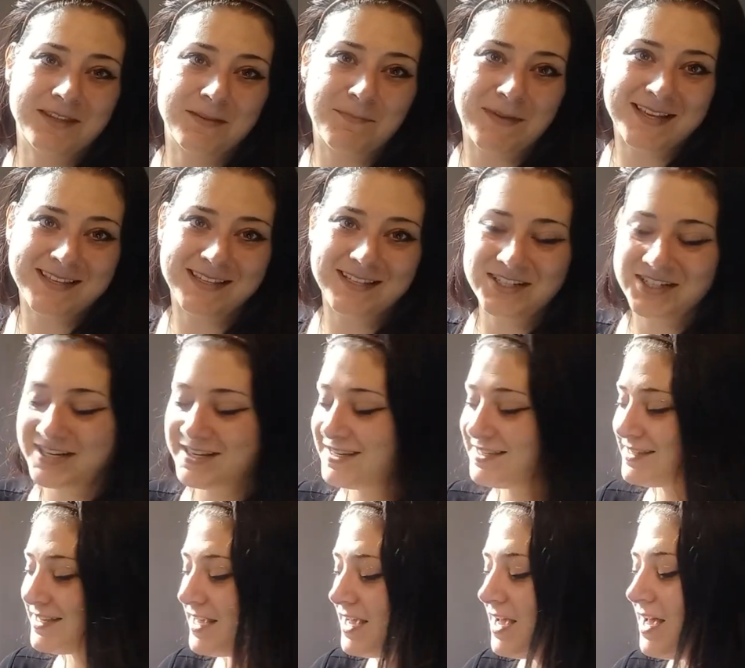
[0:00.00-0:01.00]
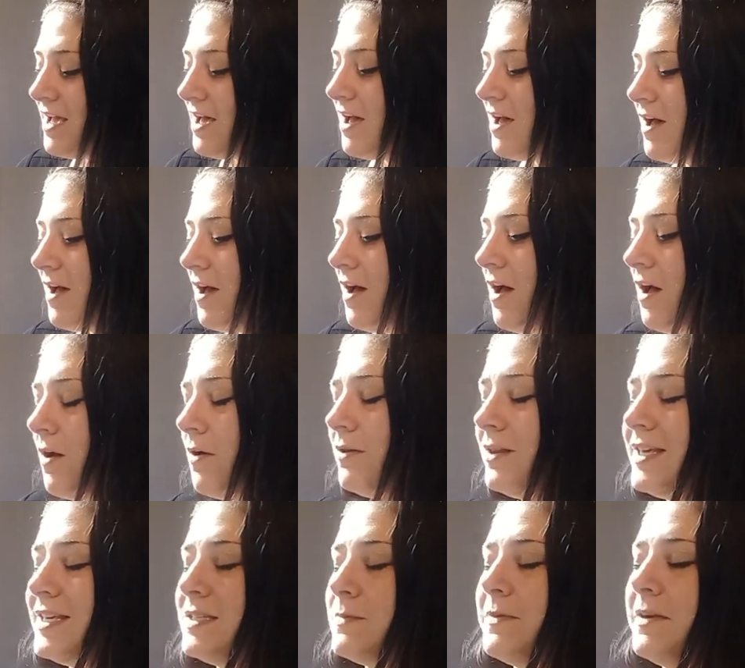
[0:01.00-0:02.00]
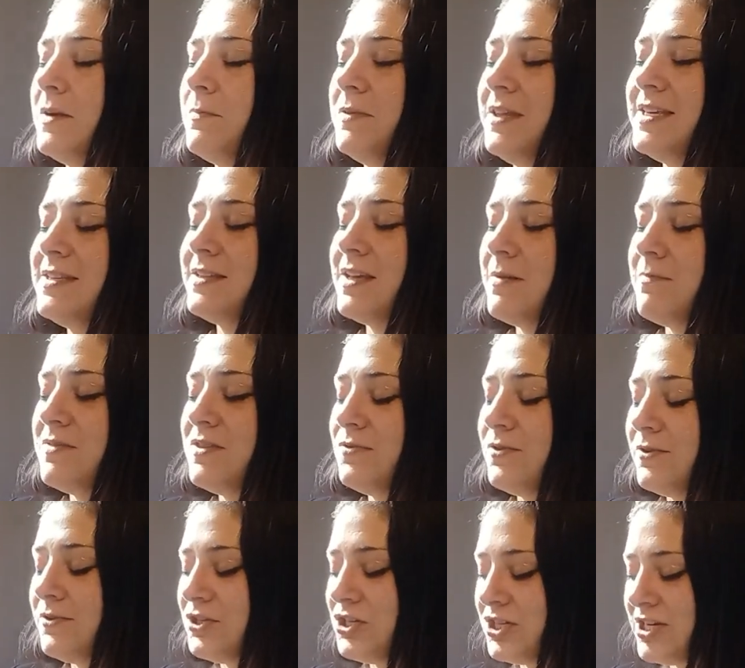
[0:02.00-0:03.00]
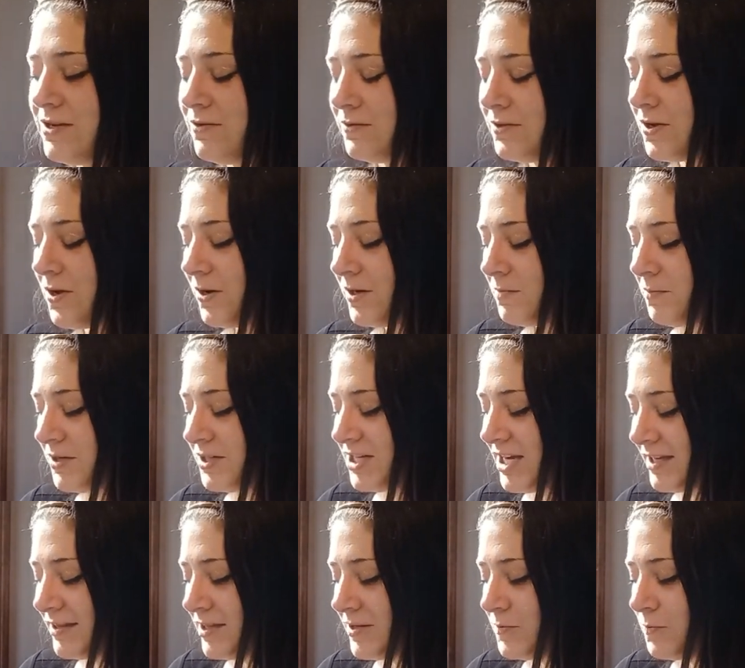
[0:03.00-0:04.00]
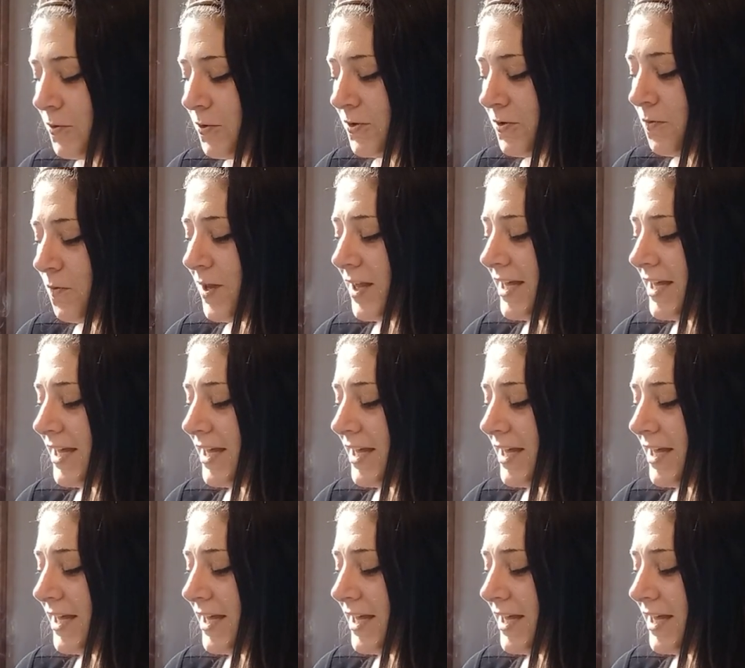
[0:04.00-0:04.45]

the message is. Holy Spirit, please come through. Shield, guard, protect this portal while